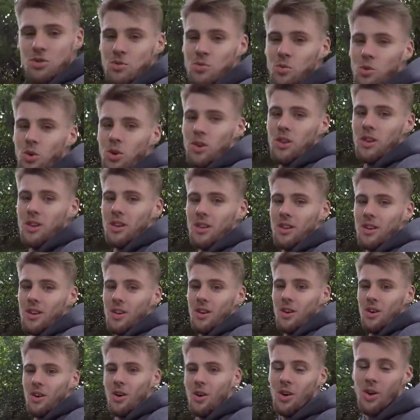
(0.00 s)
wood,
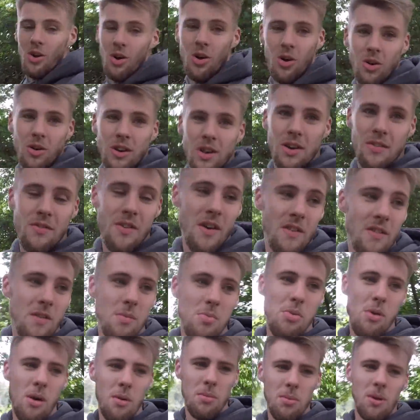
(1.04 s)
I never have a
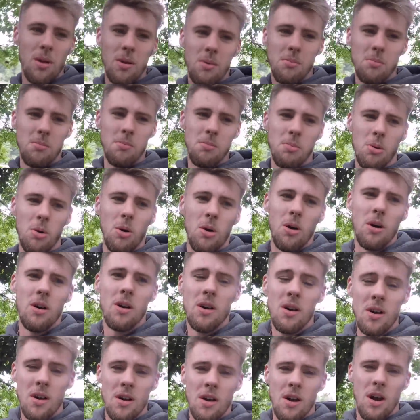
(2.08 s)
problem, but
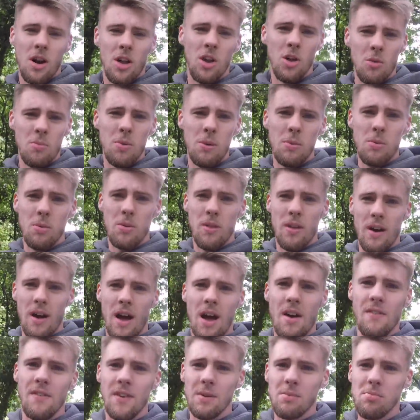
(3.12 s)
I know people that
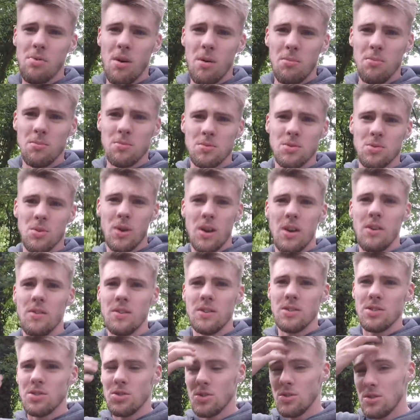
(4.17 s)
have had problems where
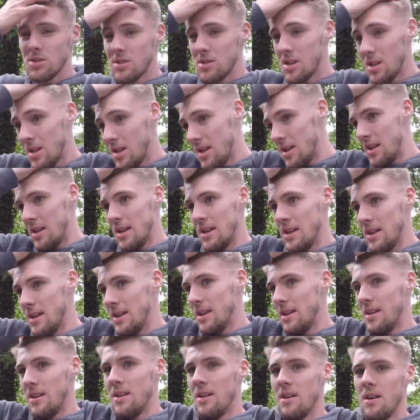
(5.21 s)
it's just
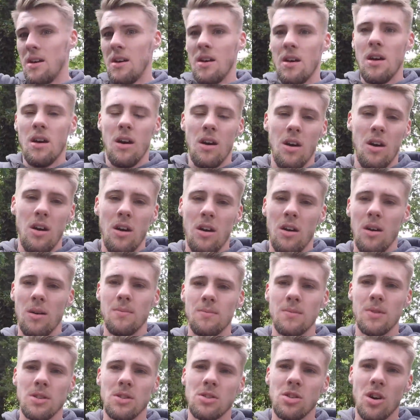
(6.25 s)
the
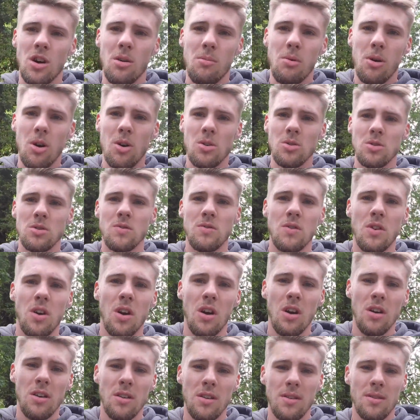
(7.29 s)
turbos have
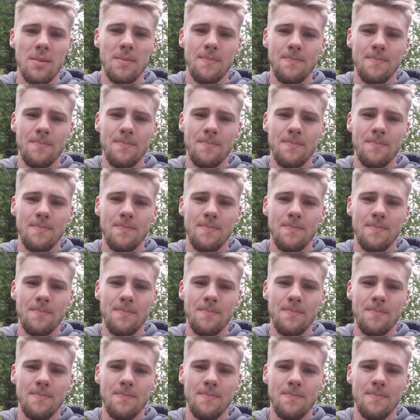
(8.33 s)
gone.